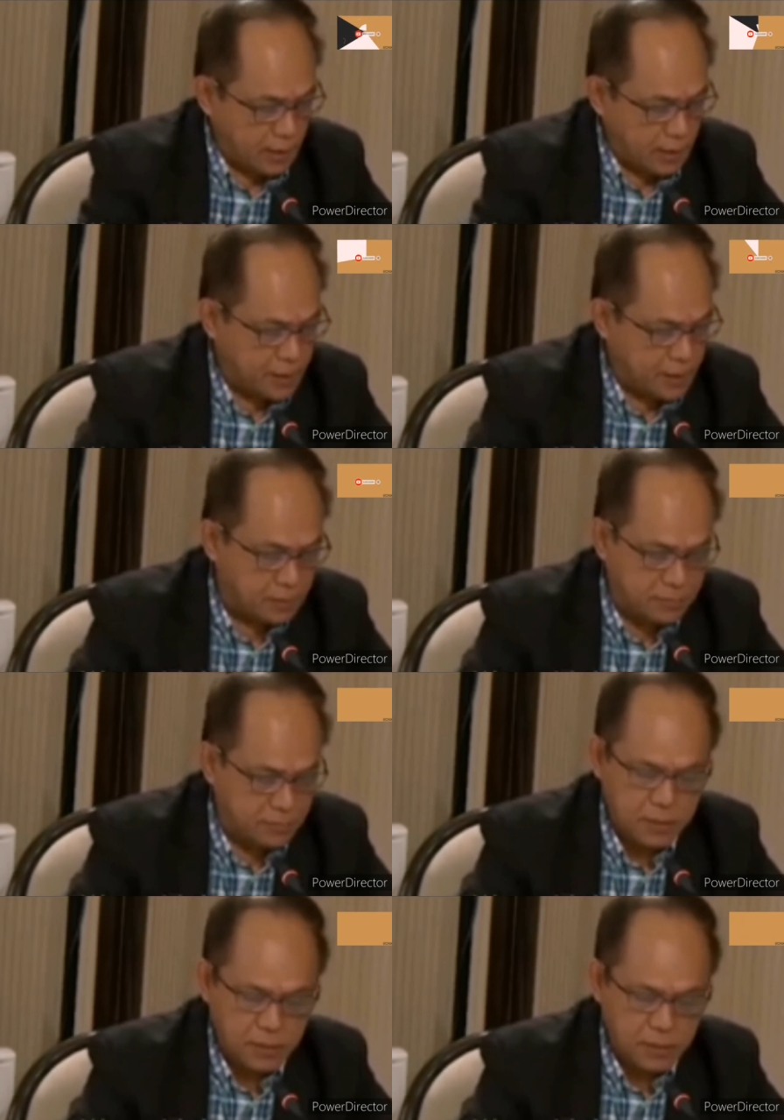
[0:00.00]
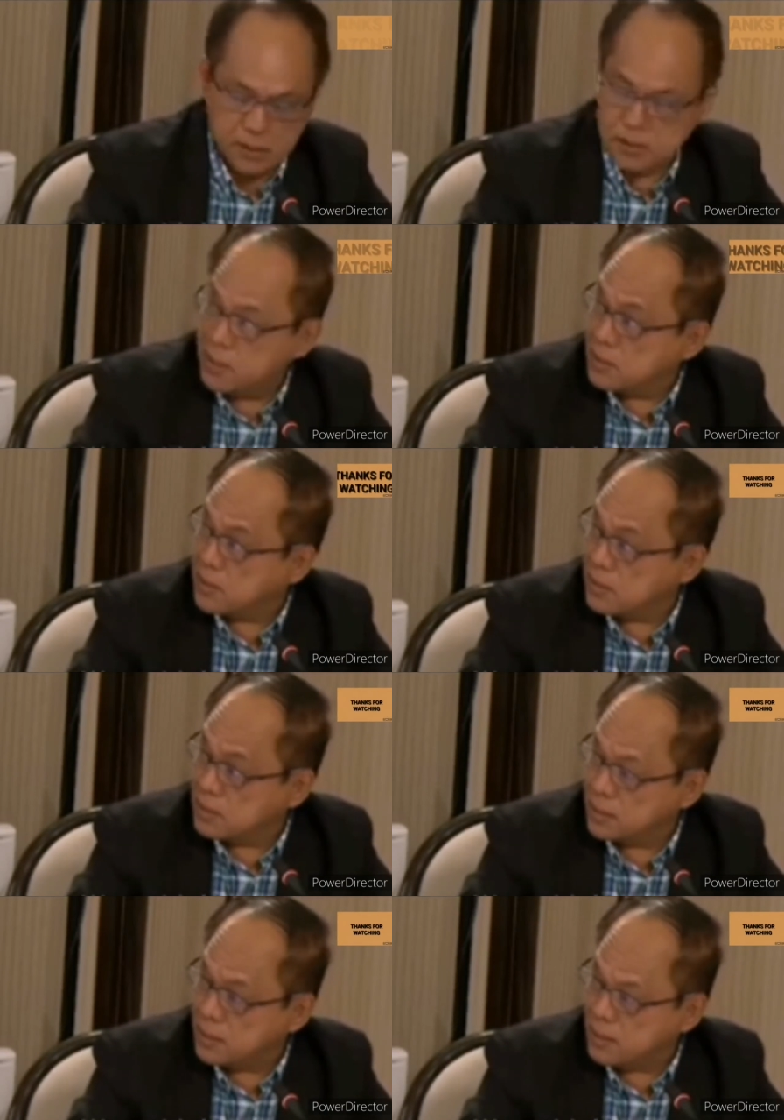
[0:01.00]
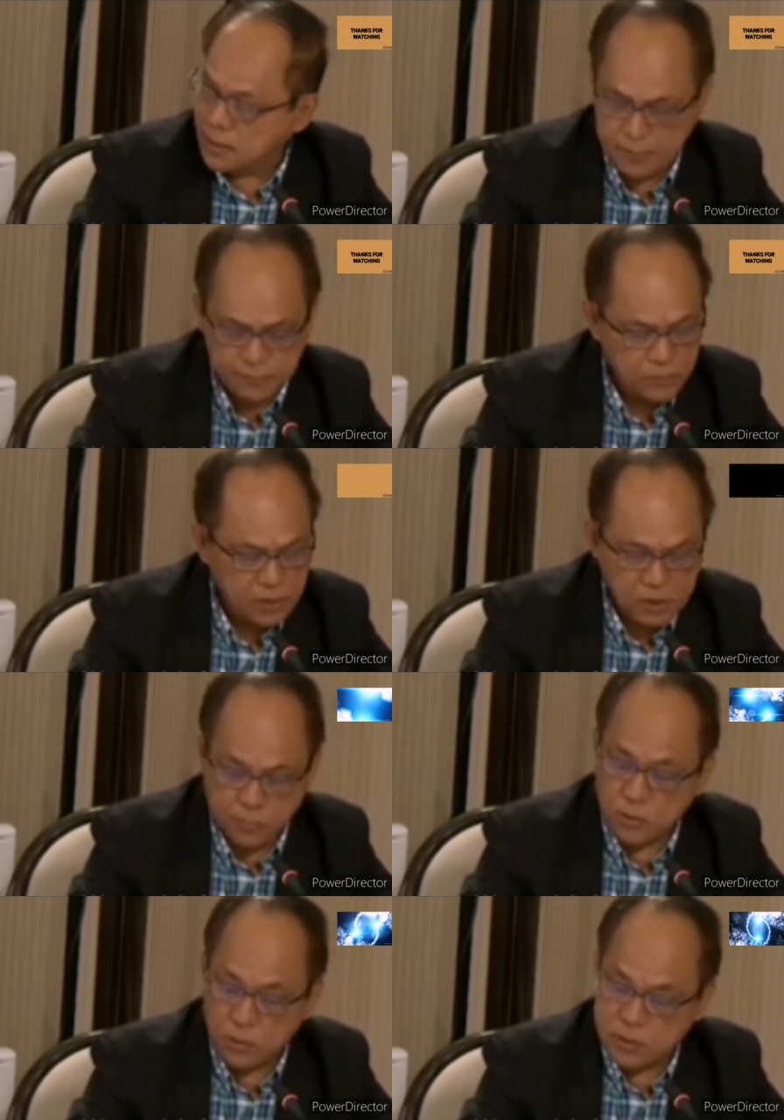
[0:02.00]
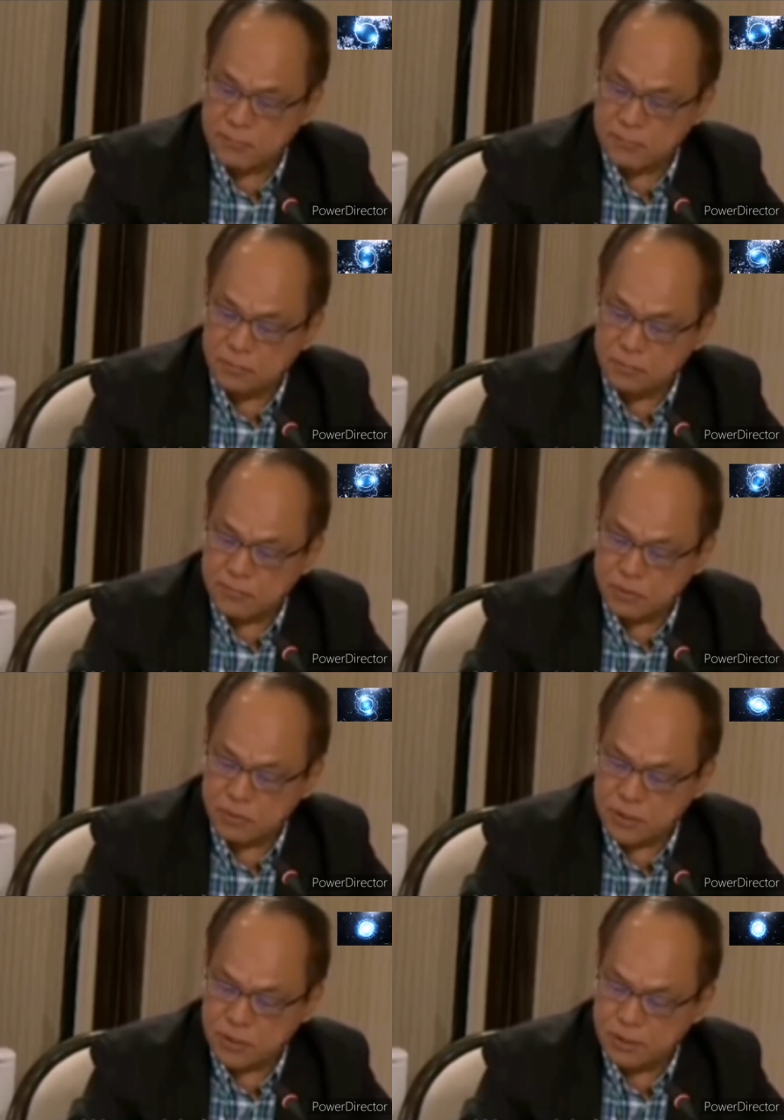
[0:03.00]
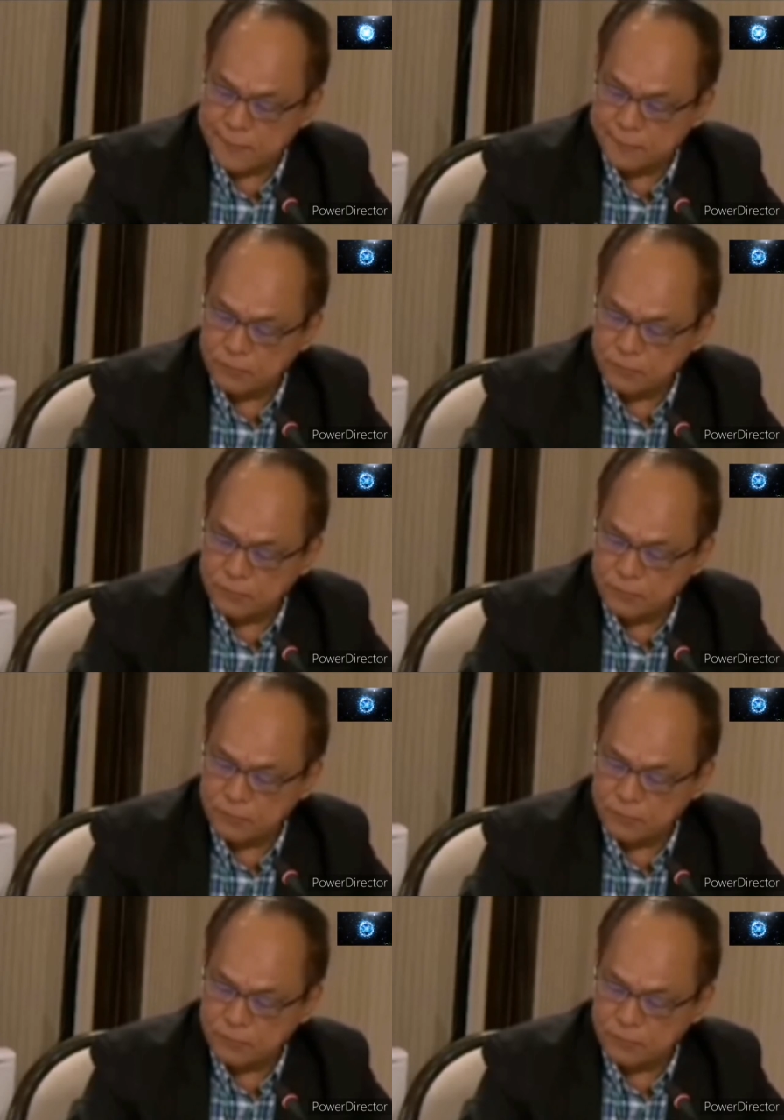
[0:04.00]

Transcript: have a lot of text messages here supporting me for the position,